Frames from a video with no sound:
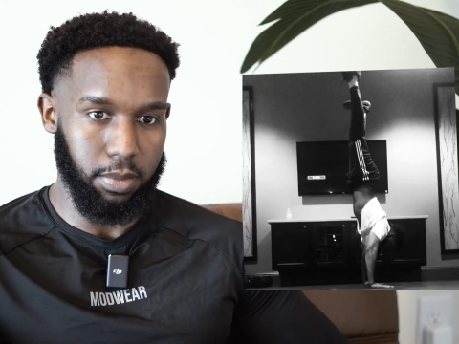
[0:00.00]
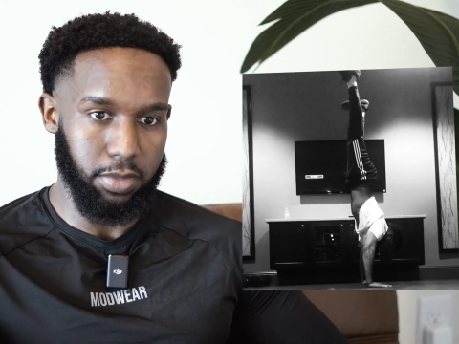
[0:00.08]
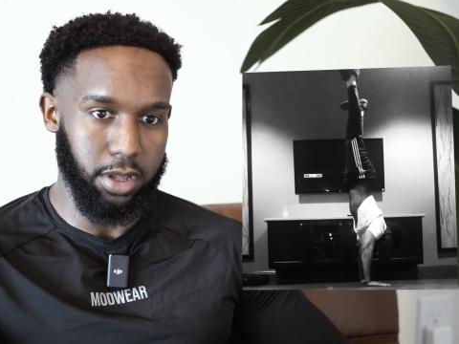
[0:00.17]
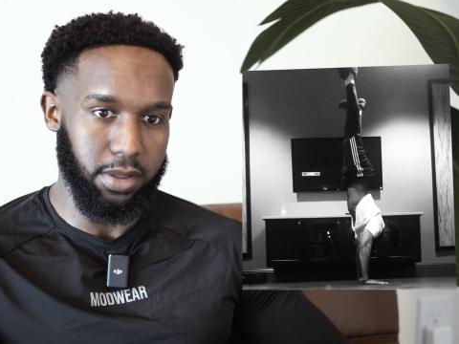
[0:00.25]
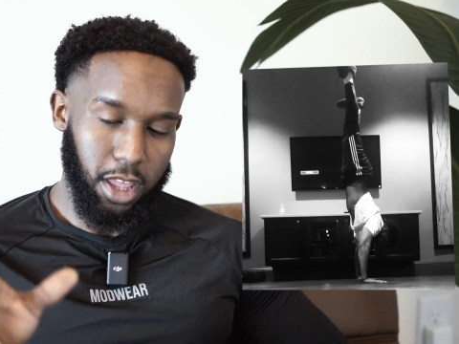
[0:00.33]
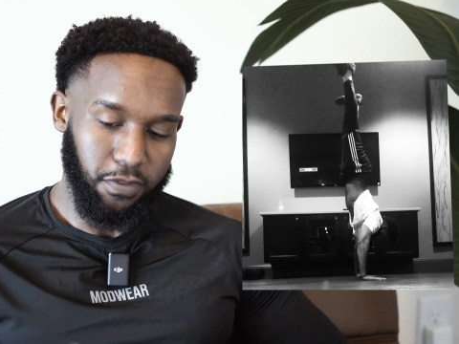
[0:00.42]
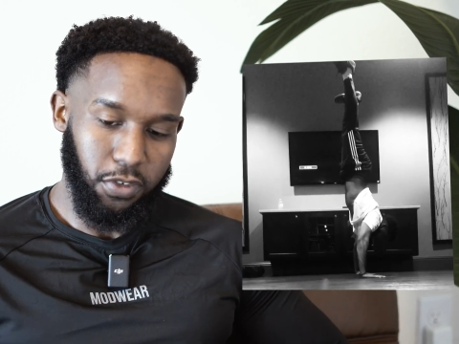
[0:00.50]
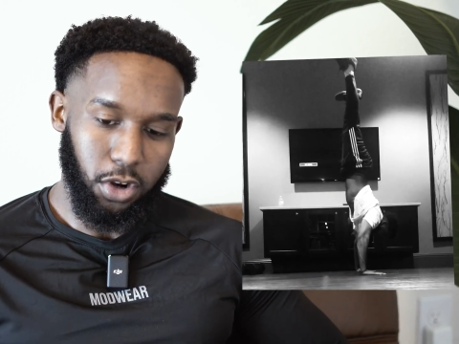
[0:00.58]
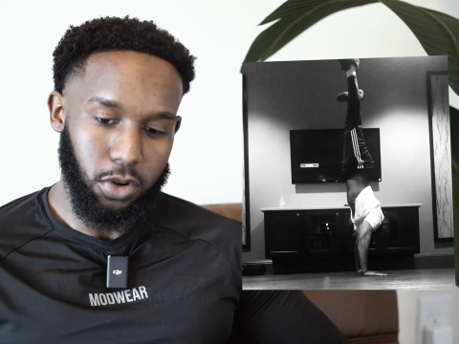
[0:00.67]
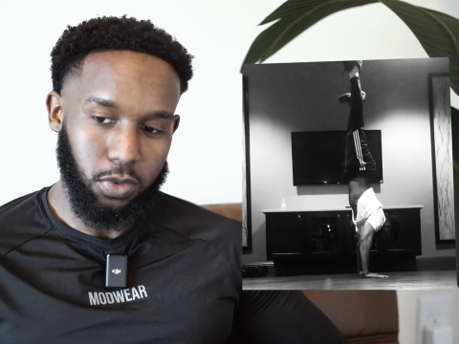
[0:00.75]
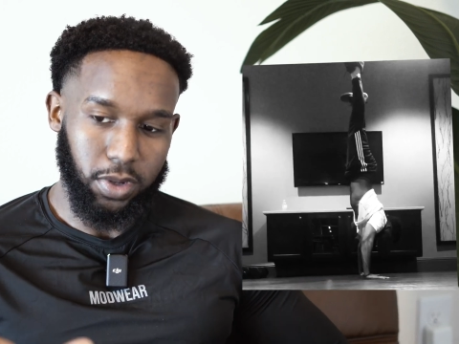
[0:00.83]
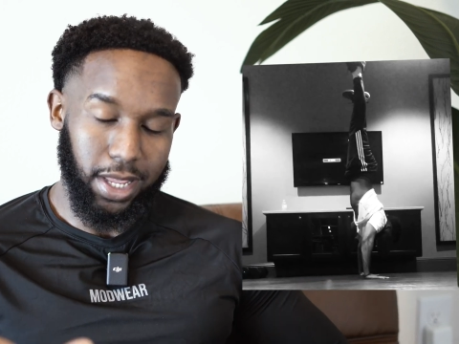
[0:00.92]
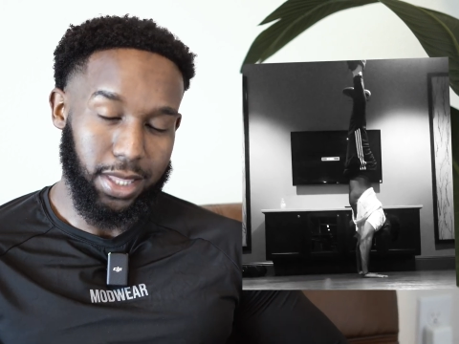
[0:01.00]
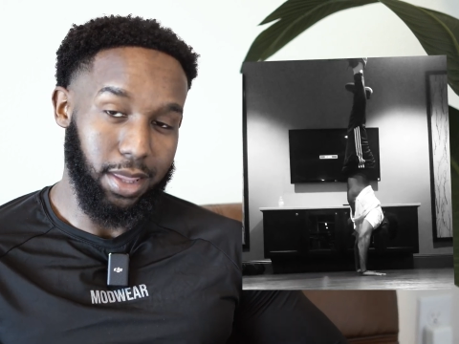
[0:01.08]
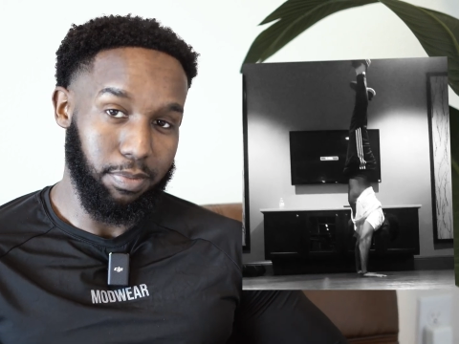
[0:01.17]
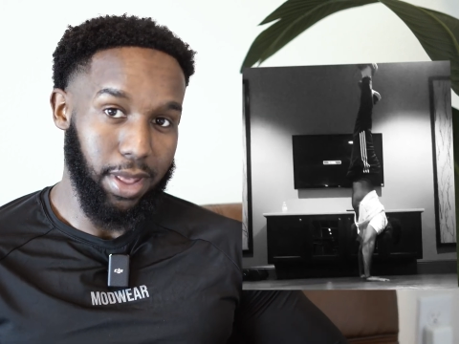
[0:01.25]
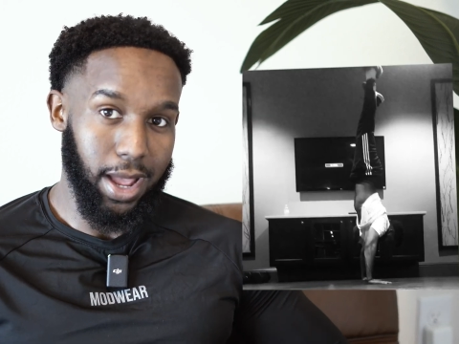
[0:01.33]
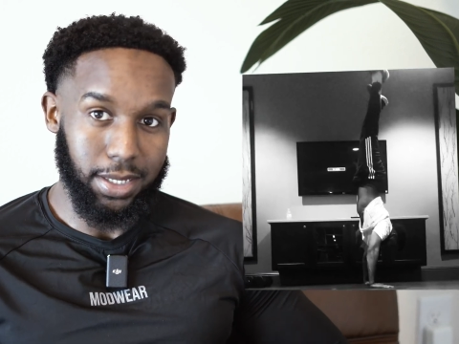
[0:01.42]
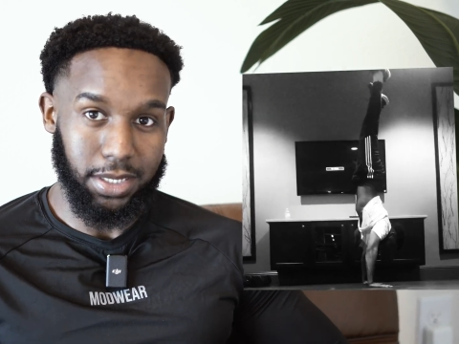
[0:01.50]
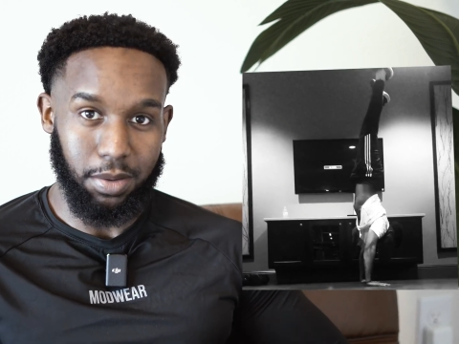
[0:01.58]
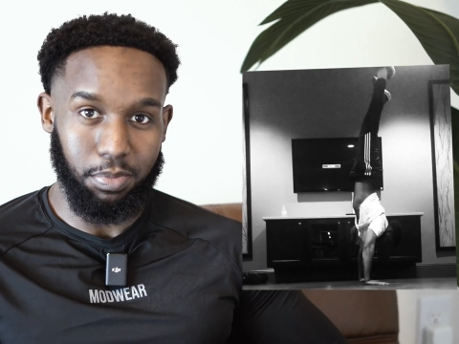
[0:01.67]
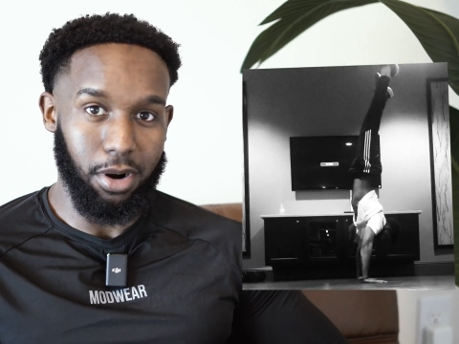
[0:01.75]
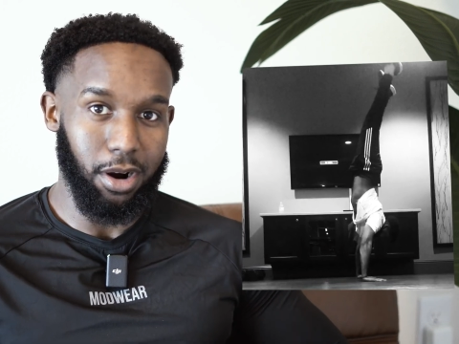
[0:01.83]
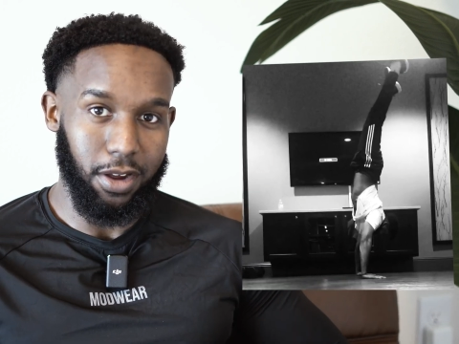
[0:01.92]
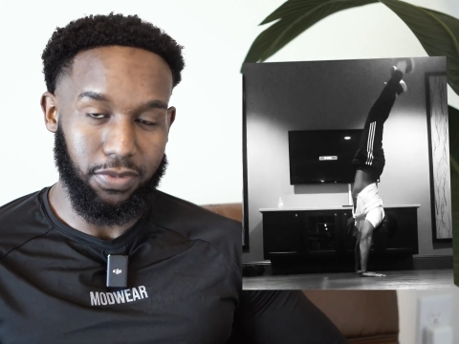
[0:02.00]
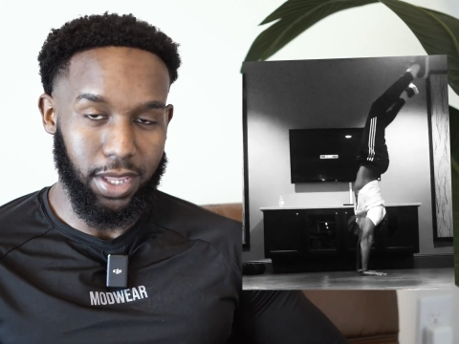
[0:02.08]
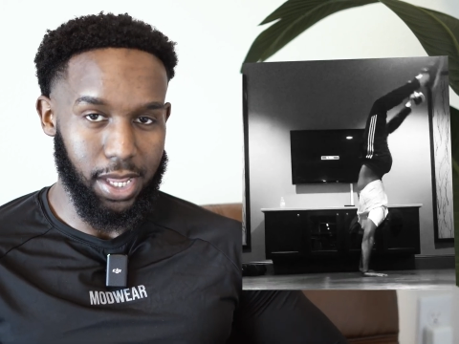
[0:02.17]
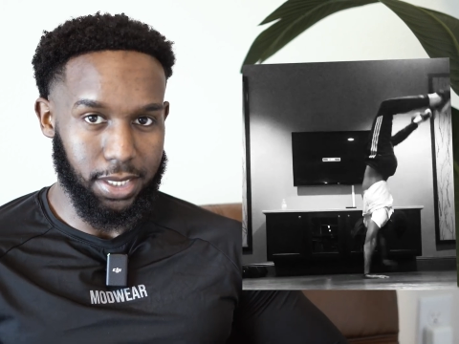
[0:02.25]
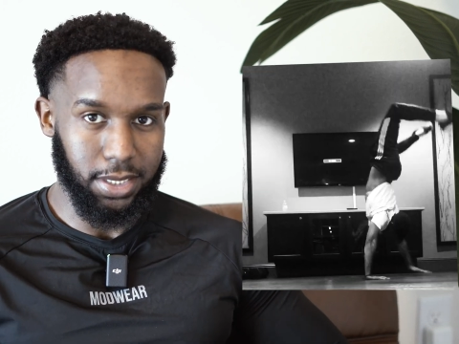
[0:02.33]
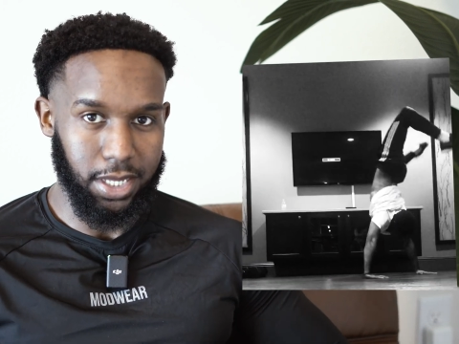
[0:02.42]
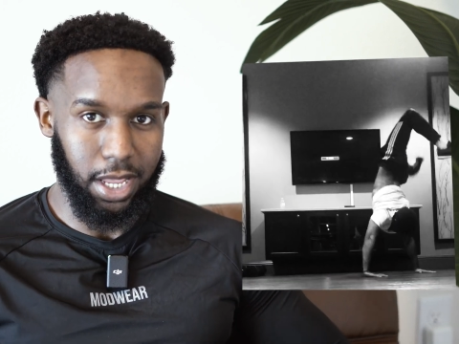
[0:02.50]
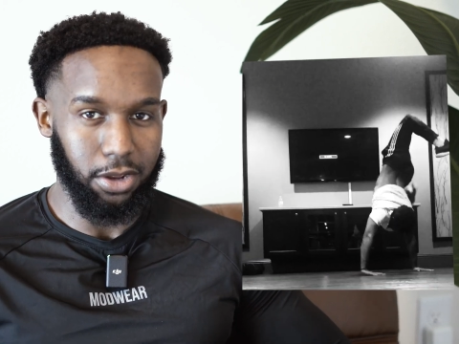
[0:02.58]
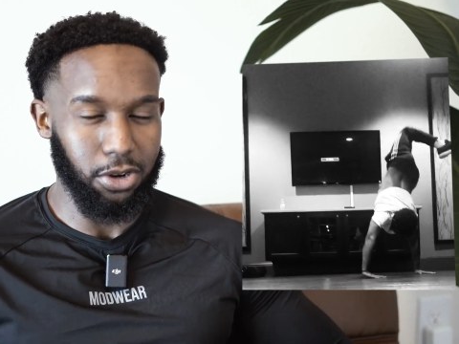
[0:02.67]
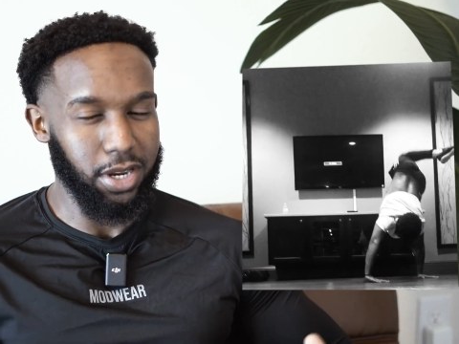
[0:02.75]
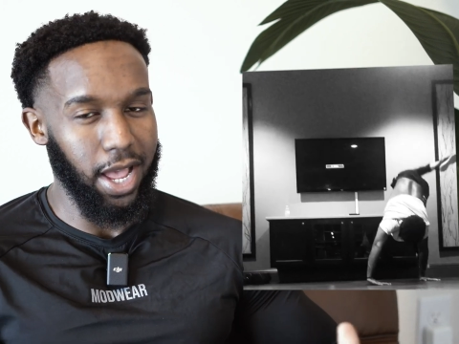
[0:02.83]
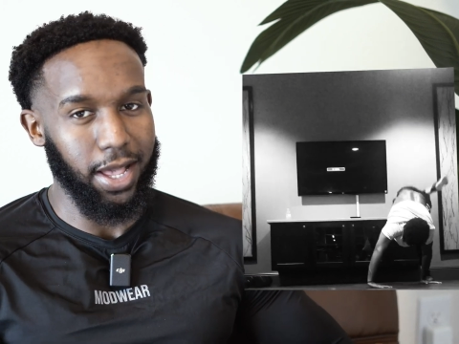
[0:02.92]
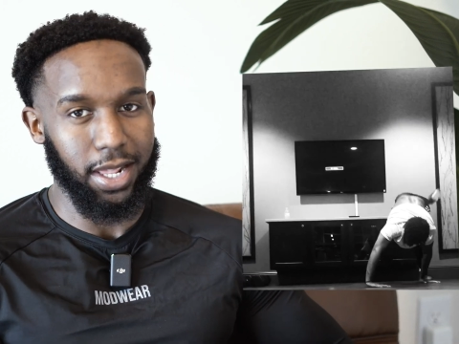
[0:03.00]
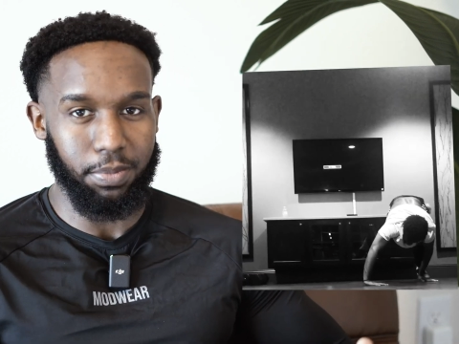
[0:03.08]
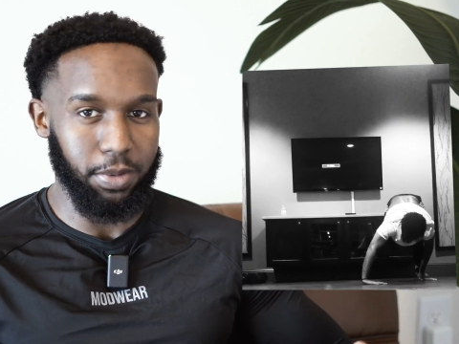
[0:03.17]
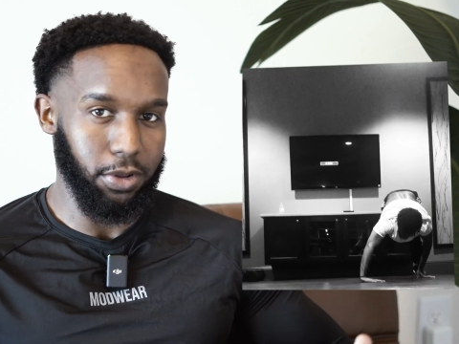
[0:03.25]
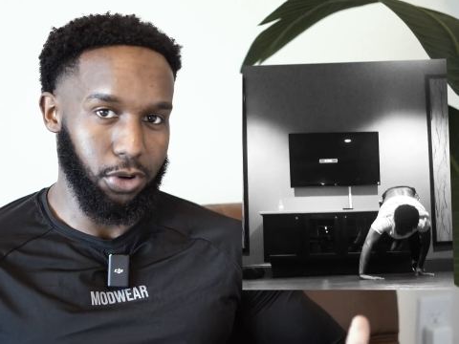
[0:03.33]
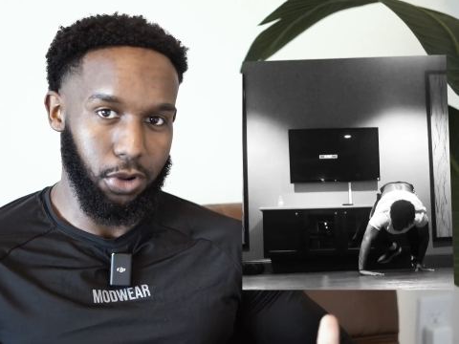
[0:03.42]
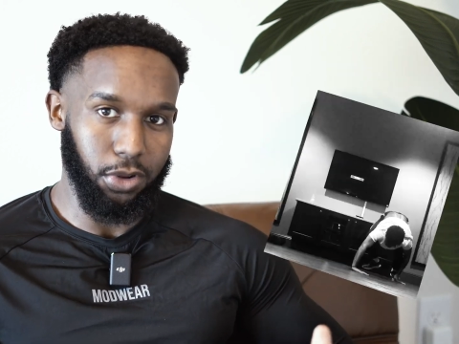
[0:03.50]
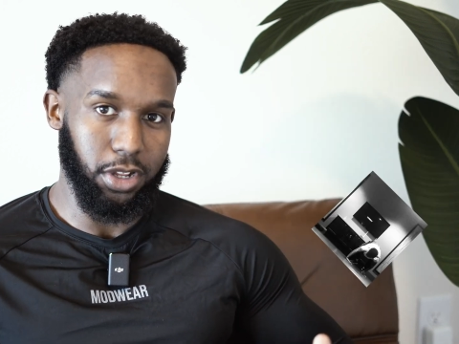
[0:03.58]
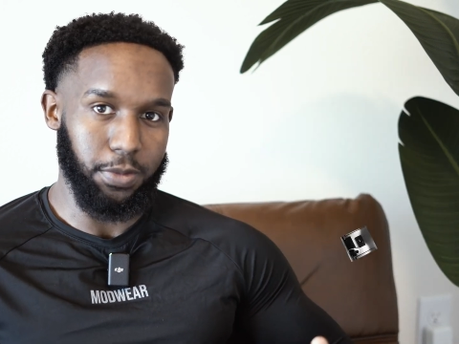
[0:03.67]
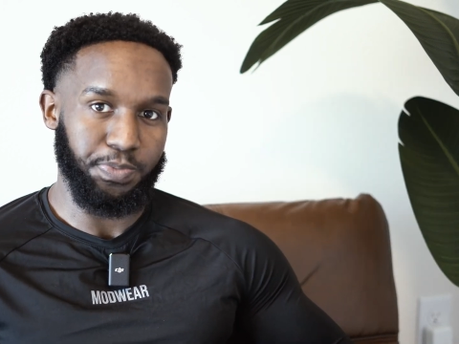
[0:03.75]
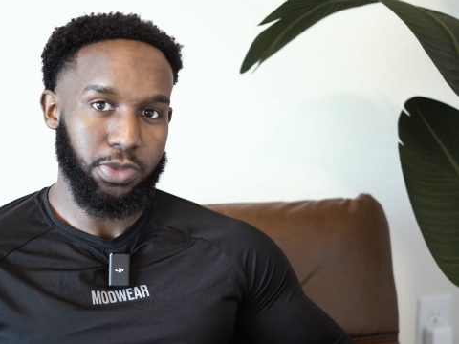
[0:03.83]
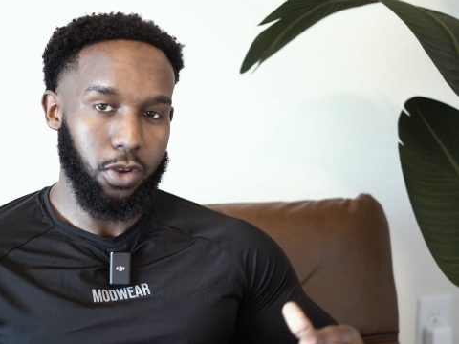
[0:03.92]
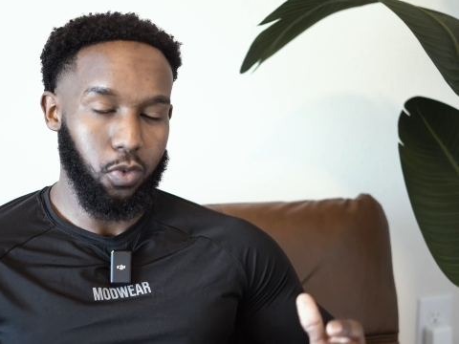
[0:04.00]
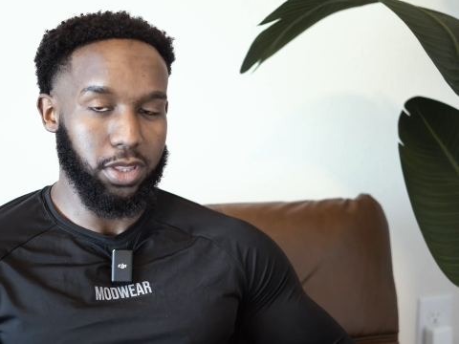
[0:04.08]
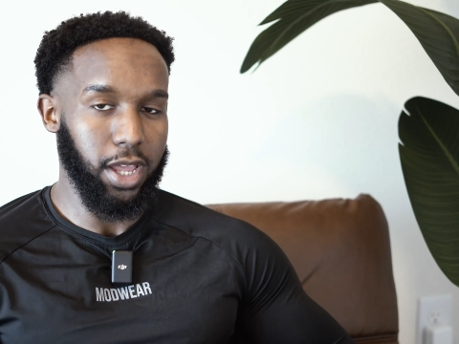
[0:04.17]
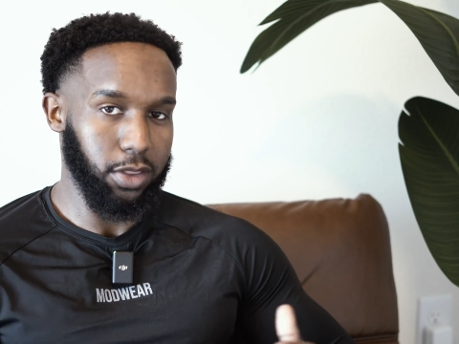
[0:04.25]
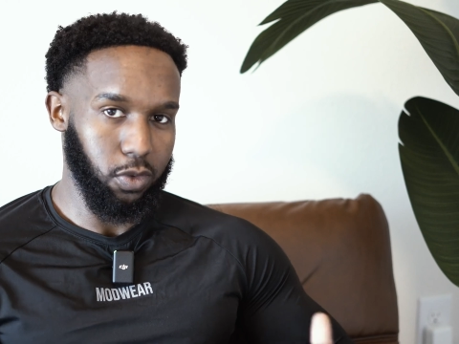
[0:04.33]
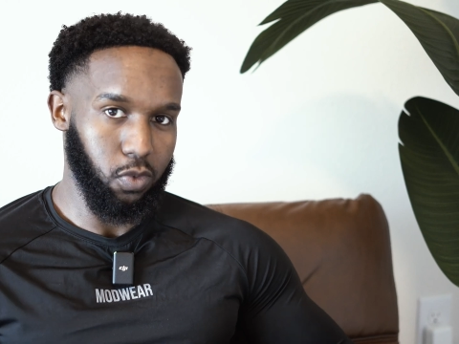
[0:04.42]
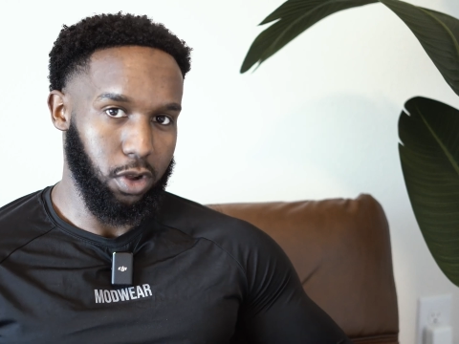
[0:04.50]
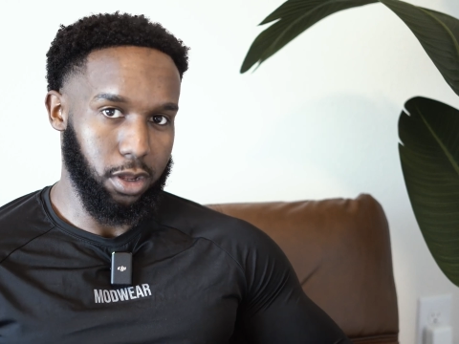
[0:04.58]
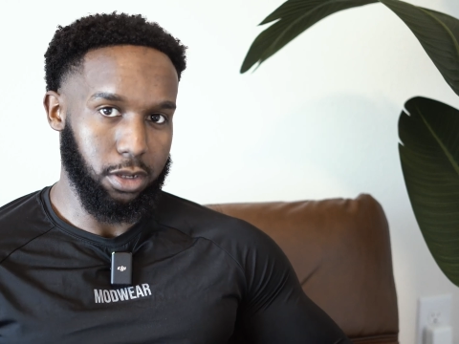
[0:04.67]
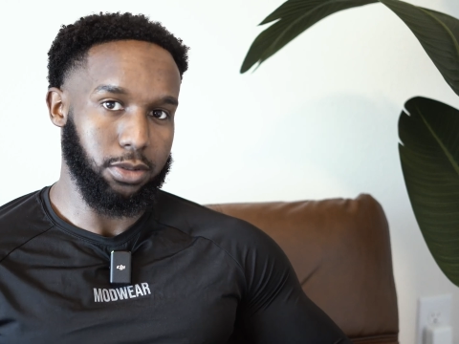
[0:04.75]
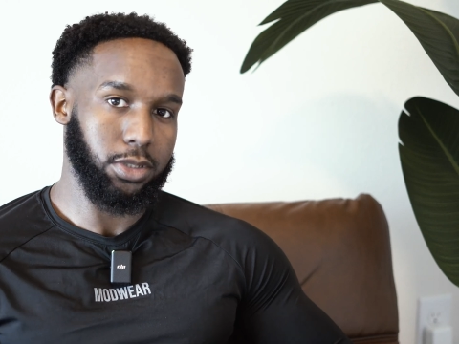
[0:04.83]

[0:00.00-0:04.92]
but if you don't get the balancing part of the handstand, you're not gonna be able to hold it without the wall.